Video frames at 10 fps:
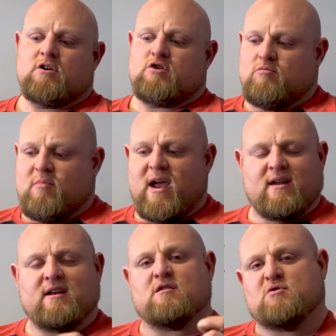You may
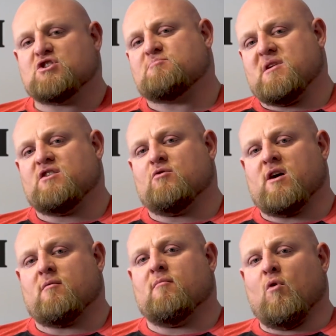need to just be
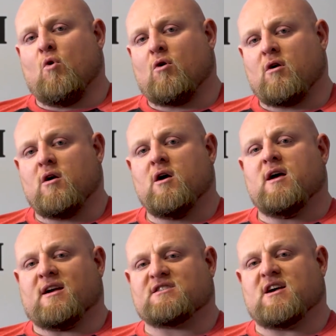doing more
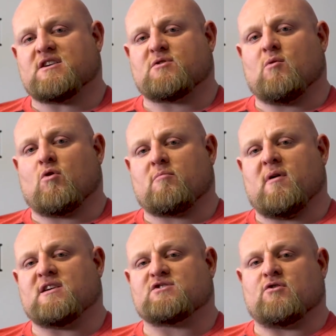accessory work
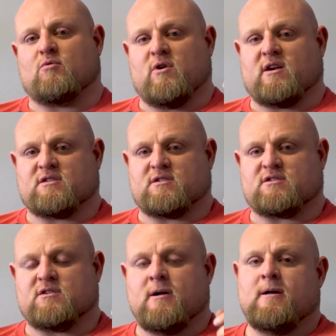based on your weaknesses.